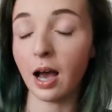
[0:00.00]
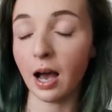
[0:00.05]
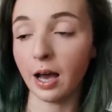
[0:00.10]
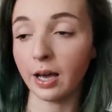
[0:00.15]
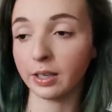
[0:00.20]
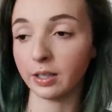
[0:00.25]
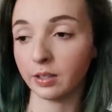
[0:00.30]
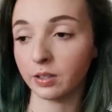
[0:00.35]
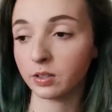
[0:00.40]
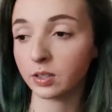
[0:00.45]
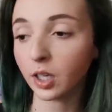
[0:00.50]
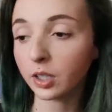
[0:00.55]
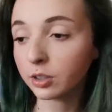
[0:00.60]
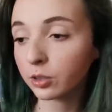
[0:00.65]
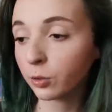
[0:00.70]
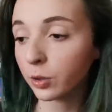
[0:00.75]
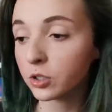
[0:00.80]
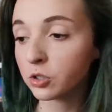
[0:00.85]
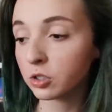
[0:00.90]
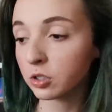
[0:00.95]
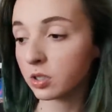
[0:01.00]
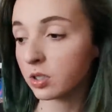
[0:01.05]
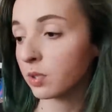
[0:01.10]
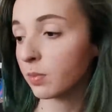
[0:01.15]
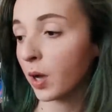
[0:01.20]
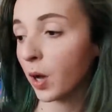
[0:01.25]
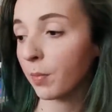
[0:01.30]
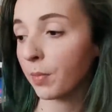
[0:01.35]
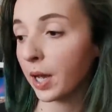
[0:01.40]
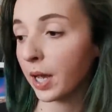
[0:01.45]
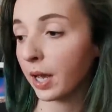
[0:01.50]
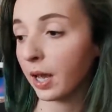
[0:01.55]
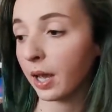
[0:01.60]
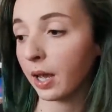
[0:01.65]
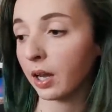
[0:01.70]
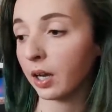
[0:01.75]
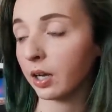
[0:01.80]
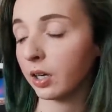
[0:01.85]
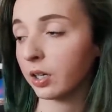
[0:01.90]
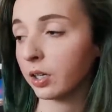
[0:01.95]
I get a ton of questions about my
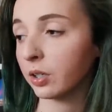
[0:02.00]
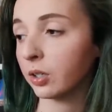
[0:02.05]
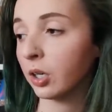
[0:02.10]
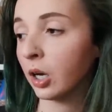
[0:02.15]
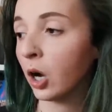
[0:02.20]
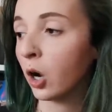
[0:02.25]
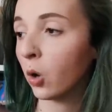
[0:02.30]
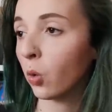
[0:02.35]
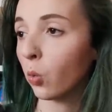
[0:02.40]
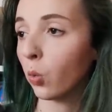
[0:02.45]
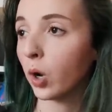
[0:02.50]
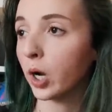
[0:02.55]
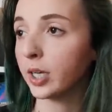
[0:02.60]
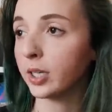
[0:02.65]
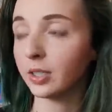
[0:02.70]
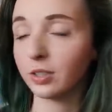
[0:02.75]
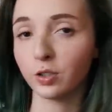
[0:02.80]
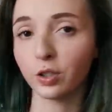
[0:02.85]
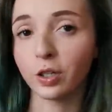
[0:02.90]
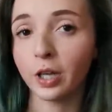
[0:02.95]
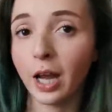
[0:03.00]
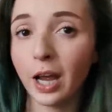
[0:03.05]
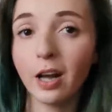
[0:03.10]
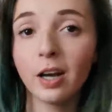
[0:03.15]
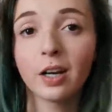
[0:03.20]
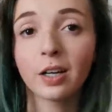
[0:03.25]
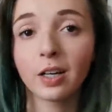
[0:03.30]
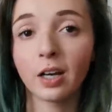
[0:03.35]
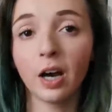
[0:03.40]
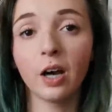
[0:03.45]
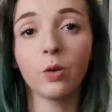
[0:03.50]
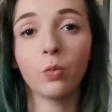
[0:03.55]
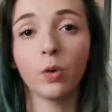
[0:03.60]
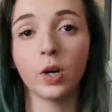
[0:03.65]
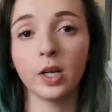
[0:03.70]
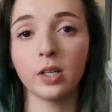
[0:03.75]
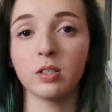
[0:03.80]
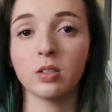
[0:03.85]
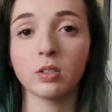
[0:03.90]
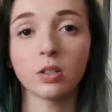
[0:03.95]
hair, what is your haircut,
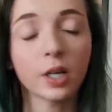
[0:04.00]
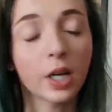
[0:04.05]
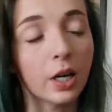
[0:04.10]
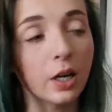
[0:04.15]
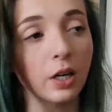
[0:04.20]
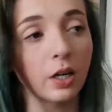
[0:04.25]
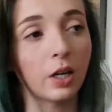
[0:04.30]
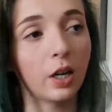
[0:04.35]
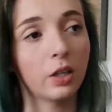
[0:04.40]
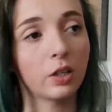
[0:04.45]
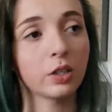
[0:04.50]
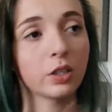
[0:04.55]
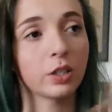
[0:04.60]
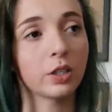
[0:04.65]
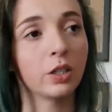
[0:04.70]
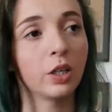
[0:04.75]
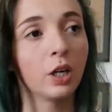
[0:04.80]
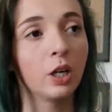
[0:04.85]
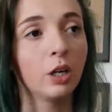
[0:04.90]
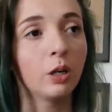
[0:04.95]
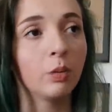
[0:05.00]
what is your hair color,